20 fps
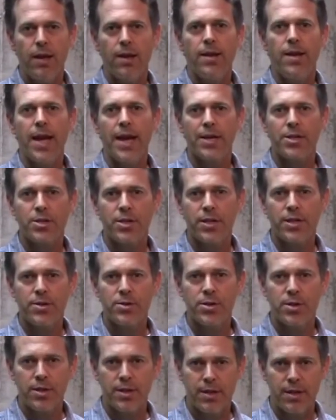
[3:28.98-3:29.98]
Next
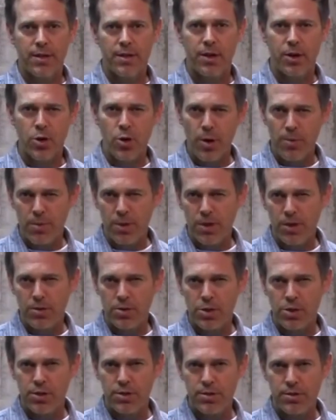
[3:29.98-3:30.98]
is, the equipment you
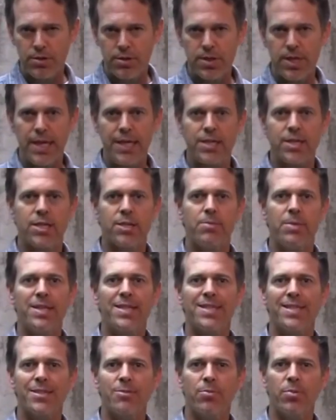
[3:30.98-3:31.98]
choose needs to be
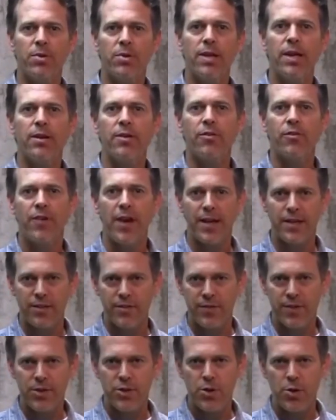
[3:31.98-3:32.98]
simple and
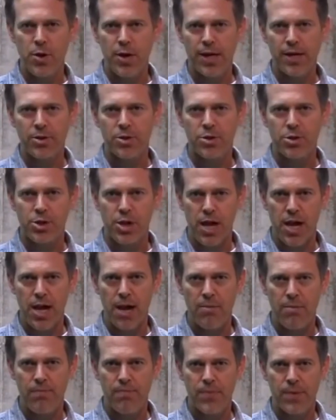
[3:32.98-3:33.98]
effective in doing its
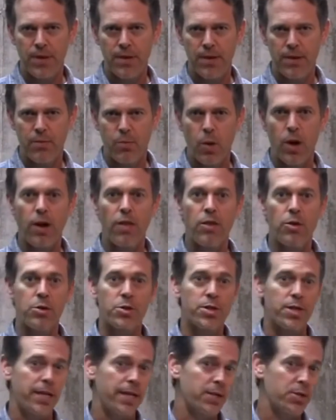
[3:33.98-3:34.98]
job. One of
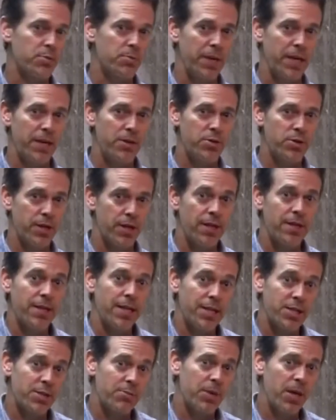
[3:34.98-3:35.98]
those things means that it
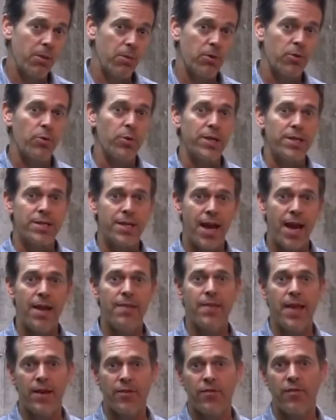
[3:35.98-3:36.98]
needs to be able to
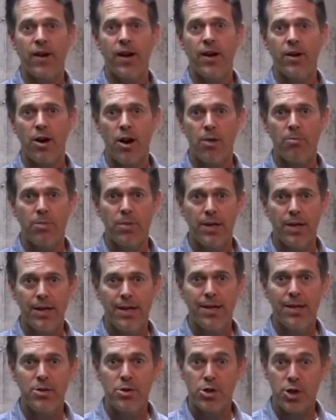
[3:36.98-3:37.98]
retain that firearm
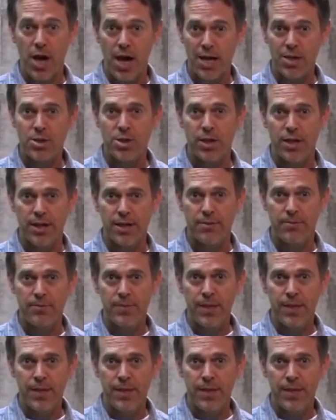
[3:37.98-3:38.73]
in jostling.